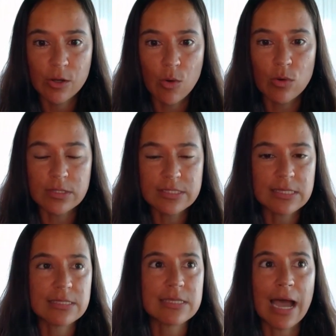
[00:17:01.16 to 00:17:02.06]

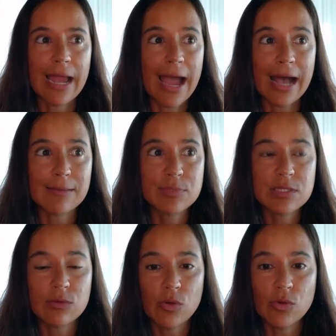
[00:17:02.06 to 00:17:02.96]
courses, I
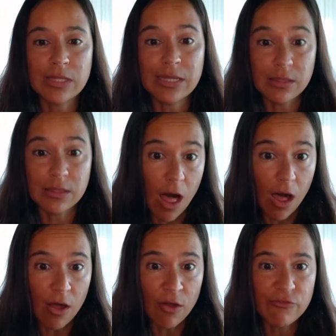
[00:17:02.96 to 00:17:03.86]
absolutely
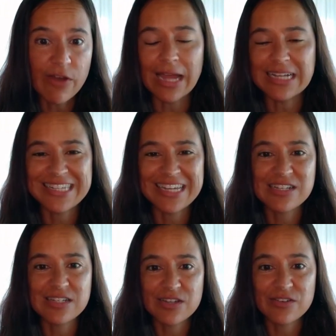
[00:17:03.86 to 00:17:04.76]
love. I
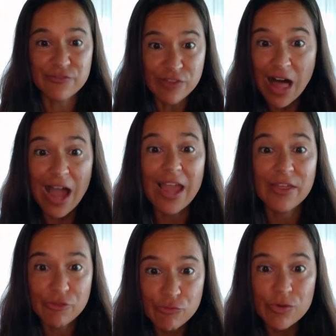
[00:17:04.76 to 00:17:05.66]
tend to fly
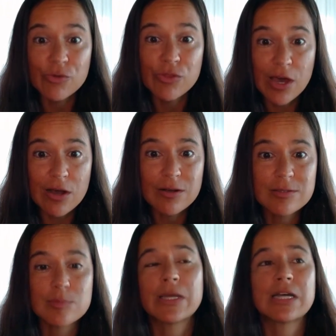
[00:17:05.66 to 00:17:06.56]
through
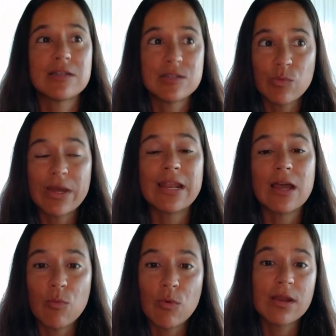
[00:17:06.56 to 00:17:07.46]
those because when I
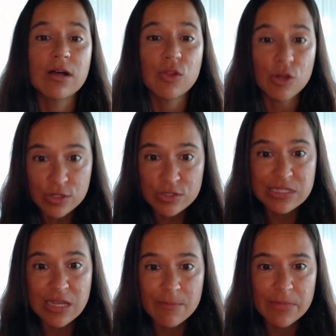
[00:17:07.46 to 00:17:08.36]
want to learn
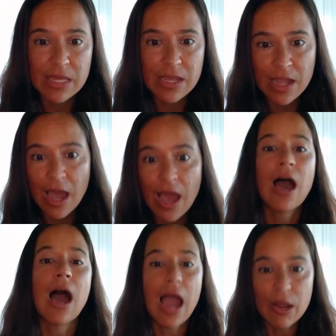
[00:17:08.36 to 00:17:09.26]
something,
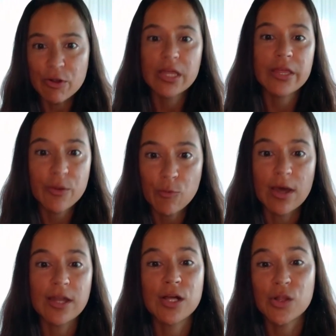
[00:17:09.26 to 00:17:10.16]
I really
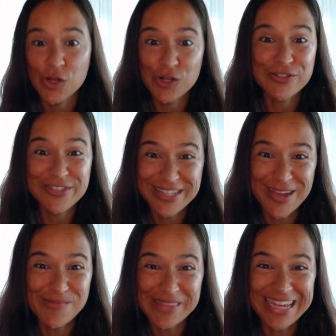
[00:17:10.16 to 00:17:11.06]
want to learn
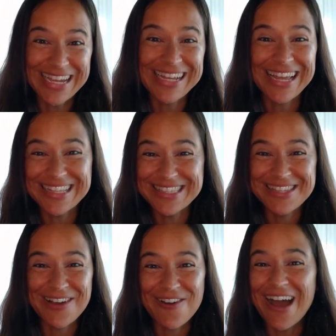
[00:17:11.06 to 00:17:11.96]
something. And
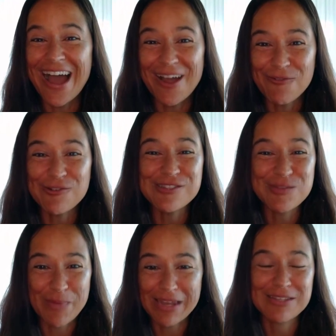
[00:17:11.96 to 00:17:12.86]
so I will
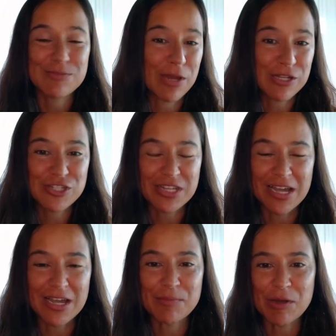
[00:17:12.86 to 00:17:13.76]
spend as much
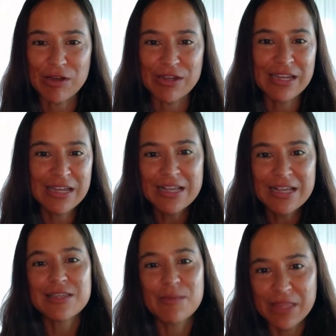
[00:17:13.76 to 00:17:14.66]
time on
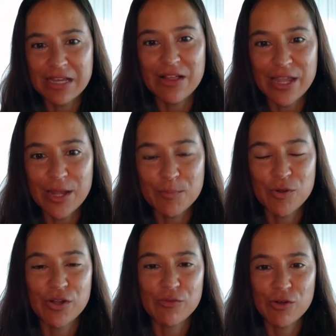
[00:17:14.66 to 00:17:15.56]
something like a
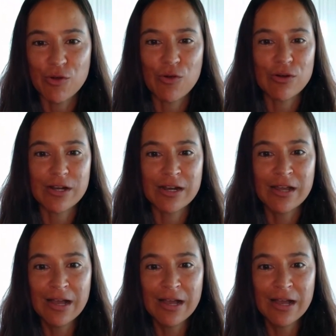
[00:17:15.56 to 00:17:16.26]
pre-recorded